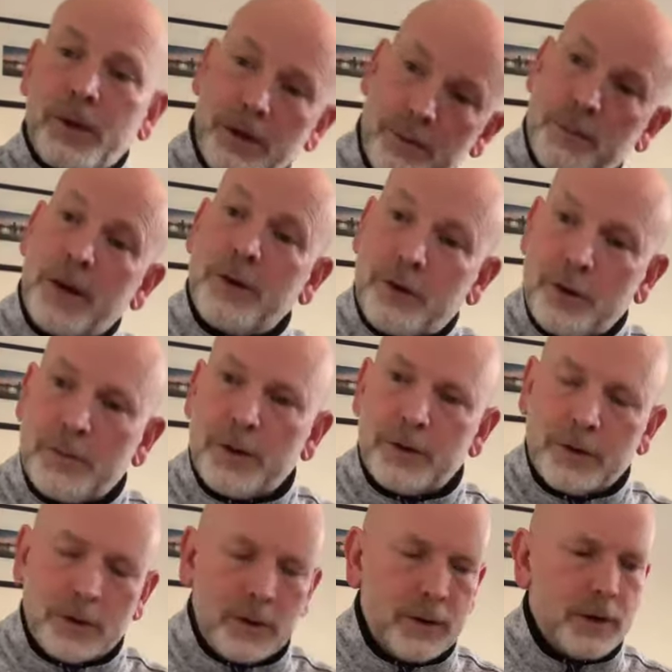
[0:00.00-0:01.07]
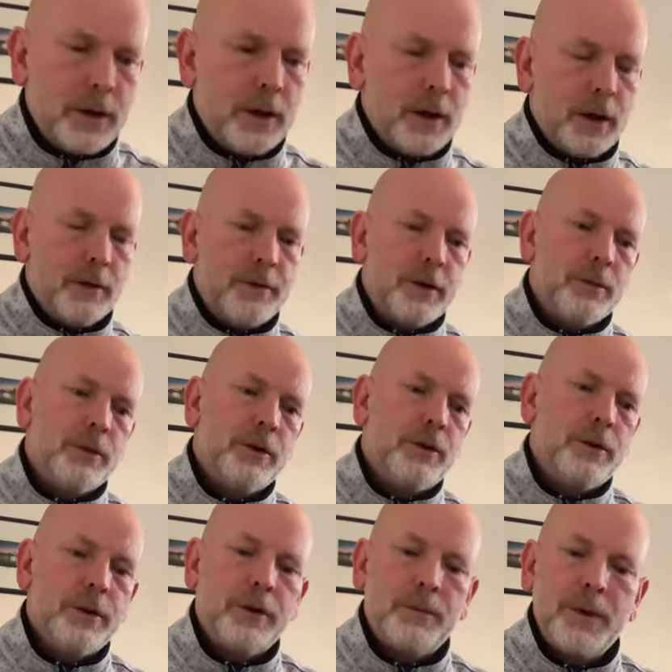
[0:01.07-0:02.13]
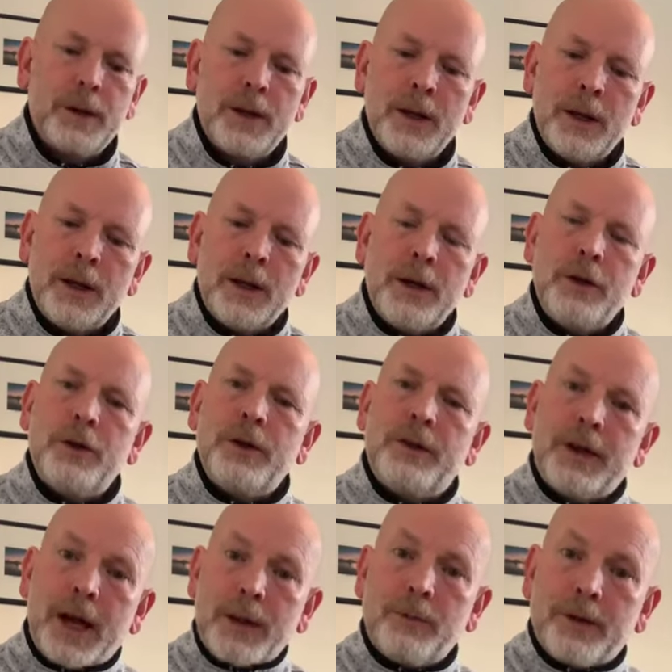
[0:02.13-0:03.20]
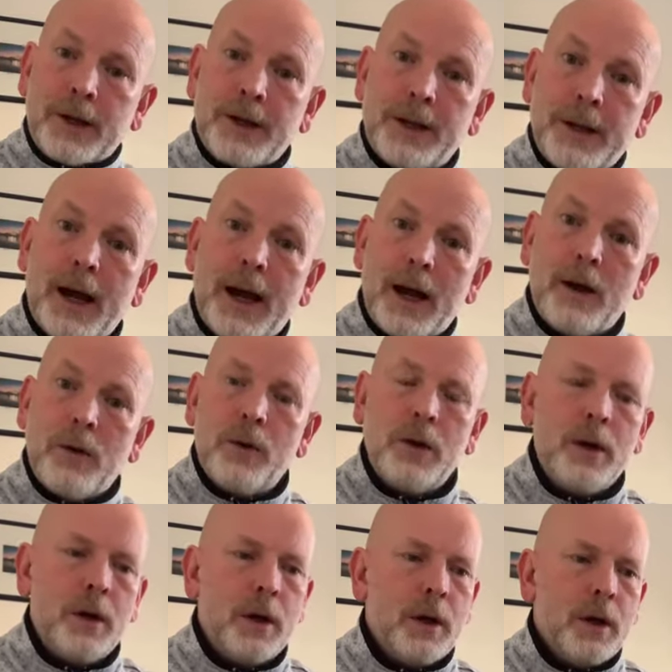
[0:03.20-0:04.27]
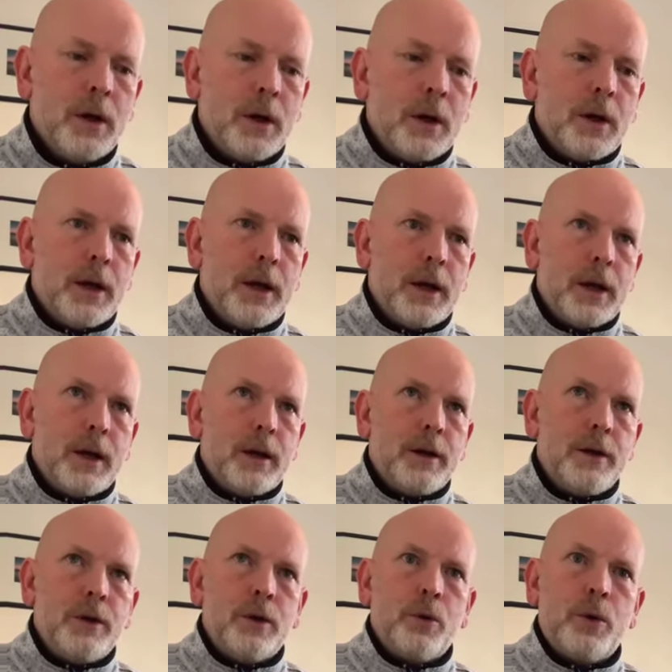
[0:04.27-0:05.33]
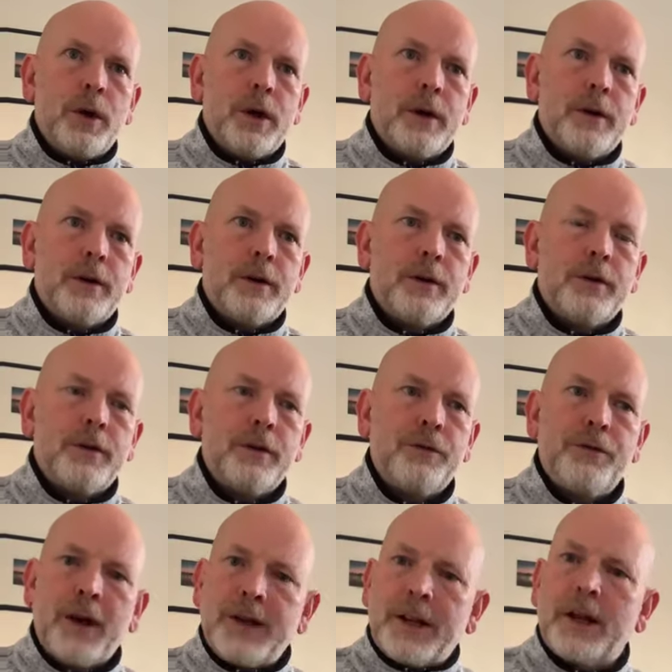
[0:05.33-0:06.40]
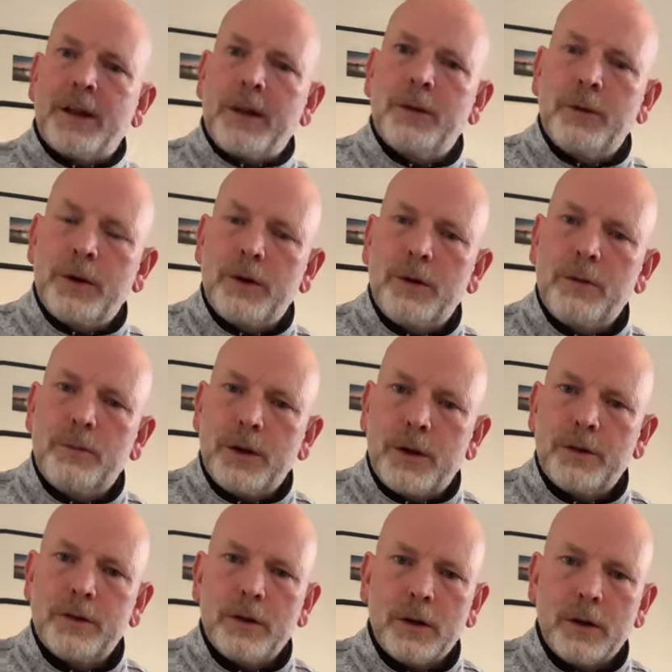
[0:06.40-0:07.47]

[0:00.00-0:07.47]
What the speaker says: be a bit too much available to us. But, you know, in times like now, you know, where there's finite things we can do because of